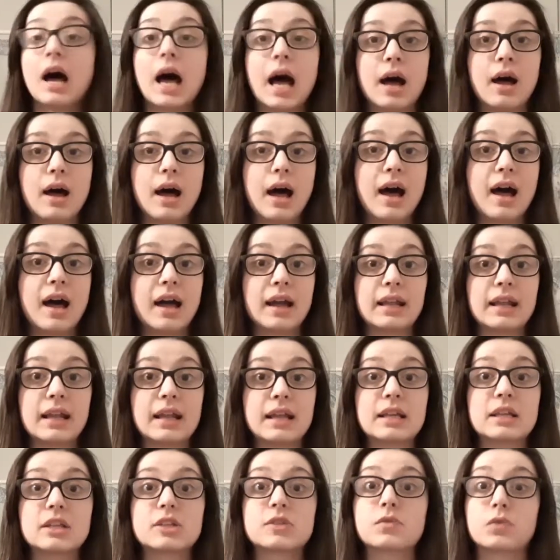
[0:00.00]
high
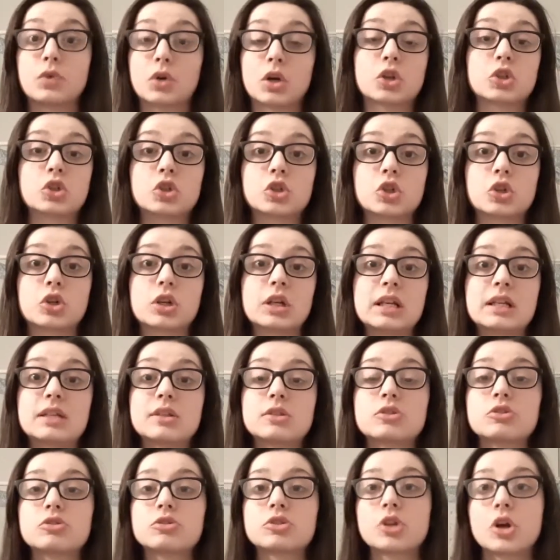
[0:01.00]
is 400
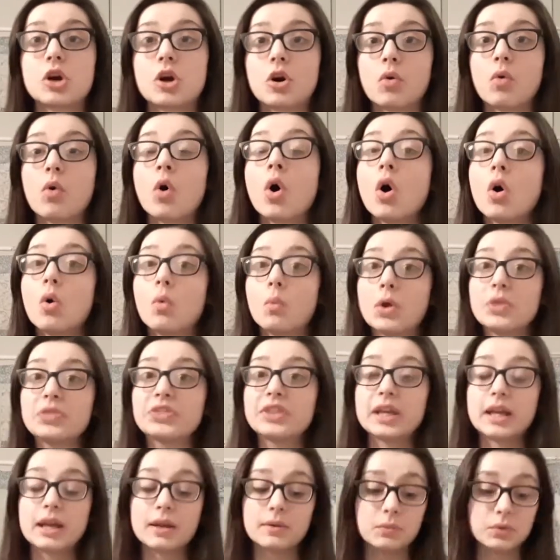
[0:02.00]
degrees. So one
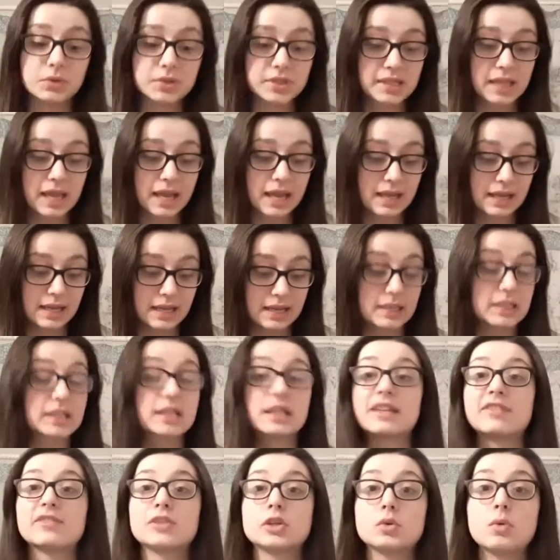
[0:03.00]
thing I will say is
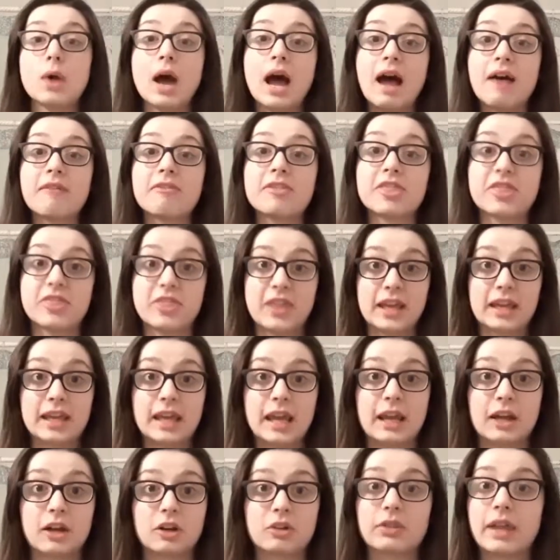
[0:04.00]
if you have thick
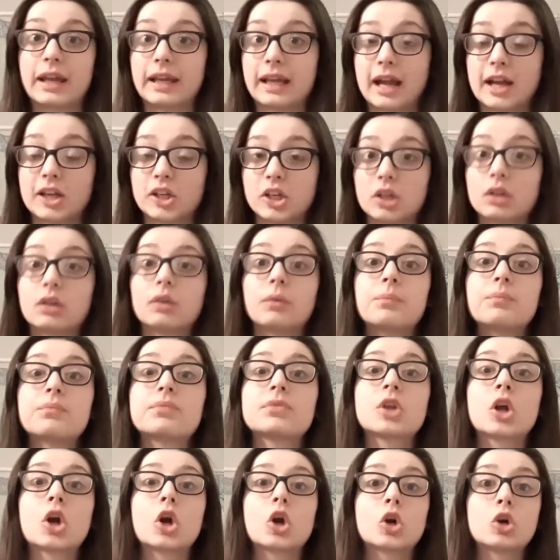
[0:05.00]
hair like I do,
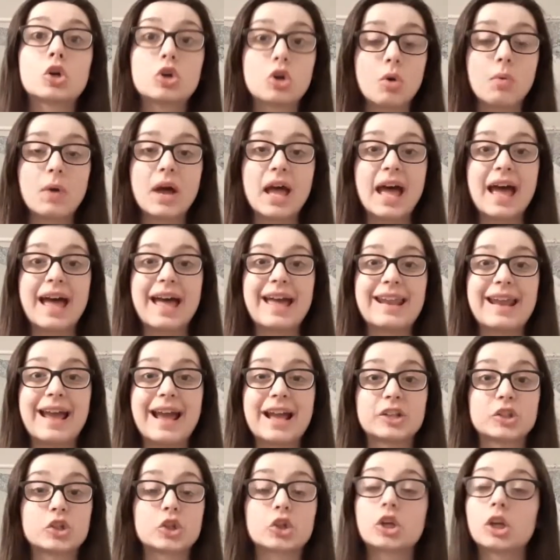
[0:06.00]
go ahead
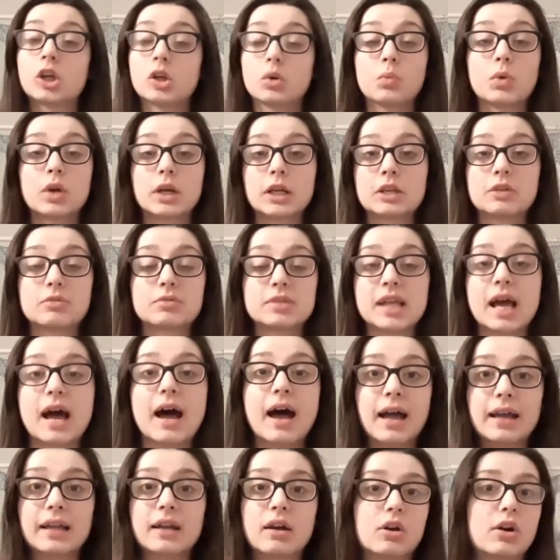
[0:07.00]
and you're going to want to use
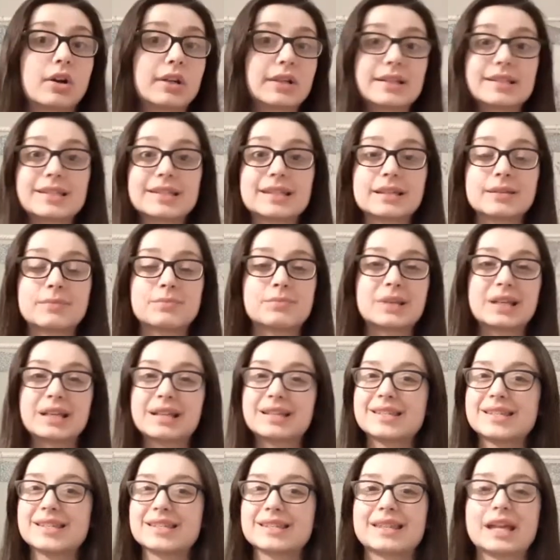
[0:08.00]
high, honestly,
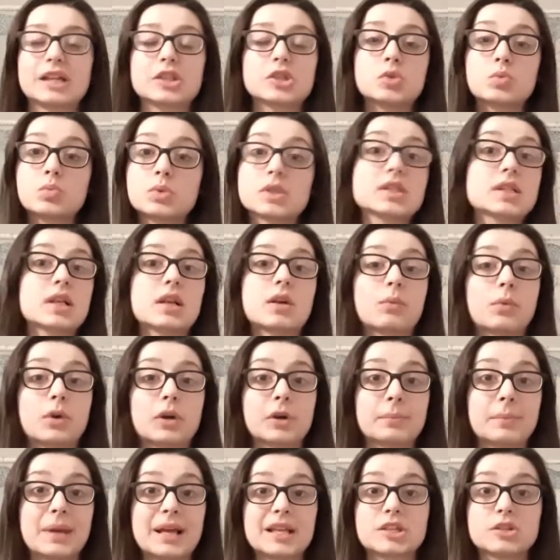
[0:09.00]
because that's what's going to
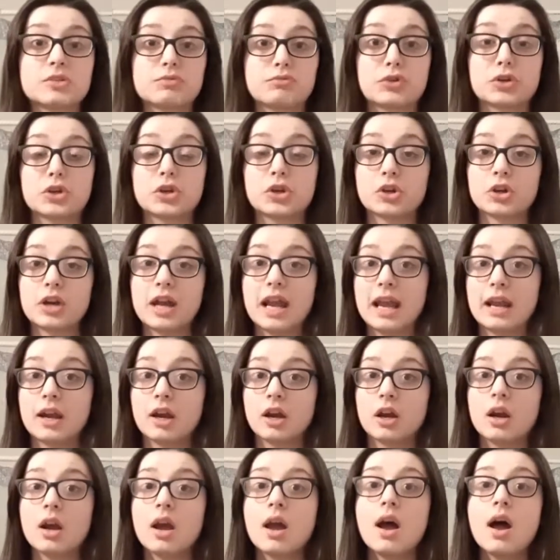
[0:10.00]
work best for your
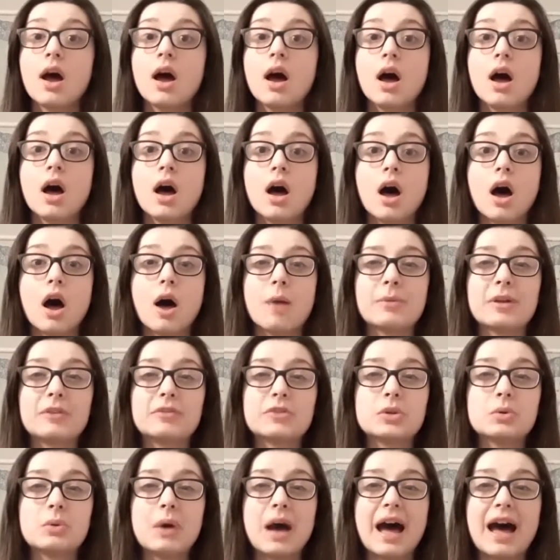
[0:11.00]
hair.
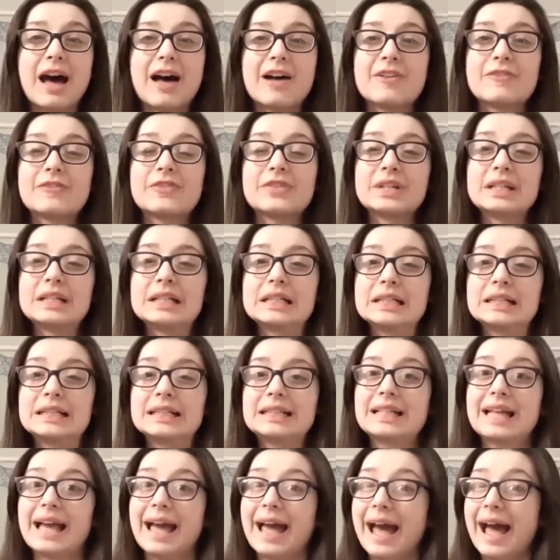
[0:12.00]
If you have
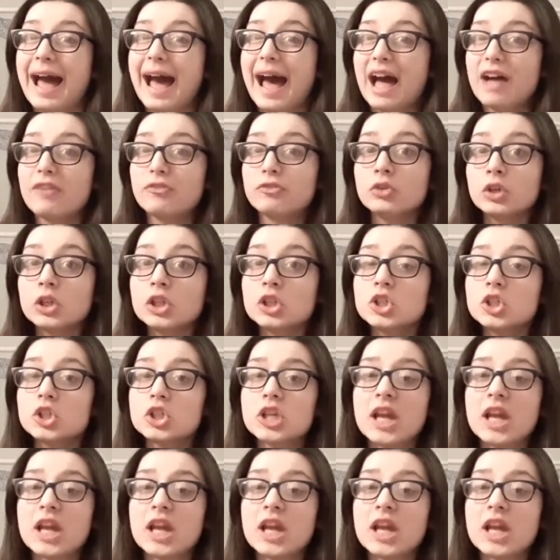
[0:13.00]
average